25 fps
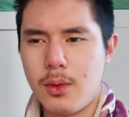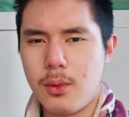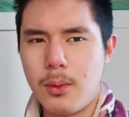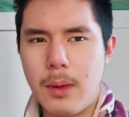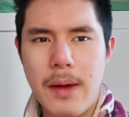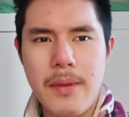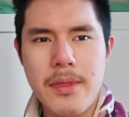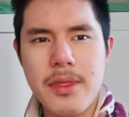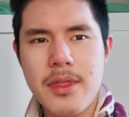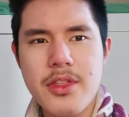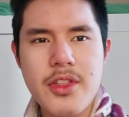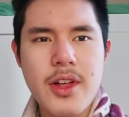
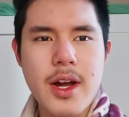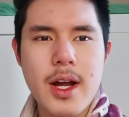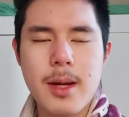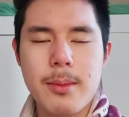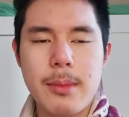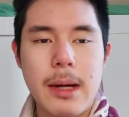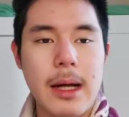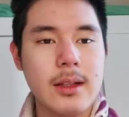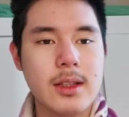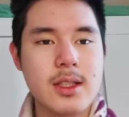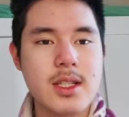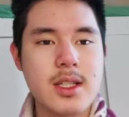one thing
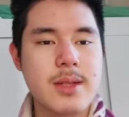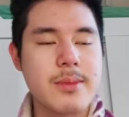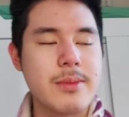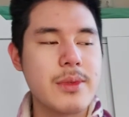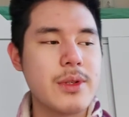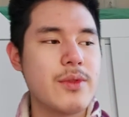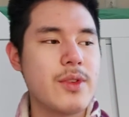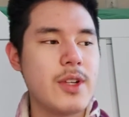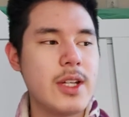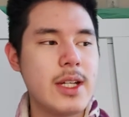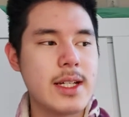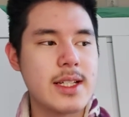about this
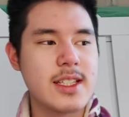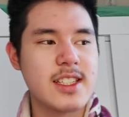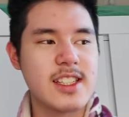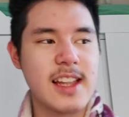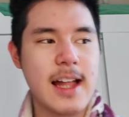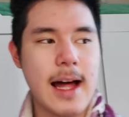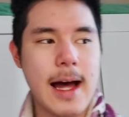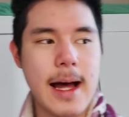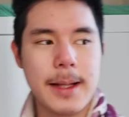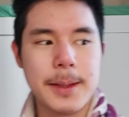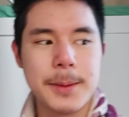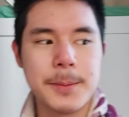movie is
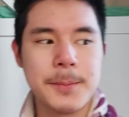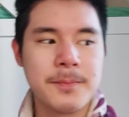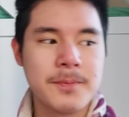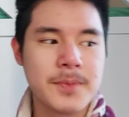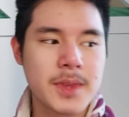that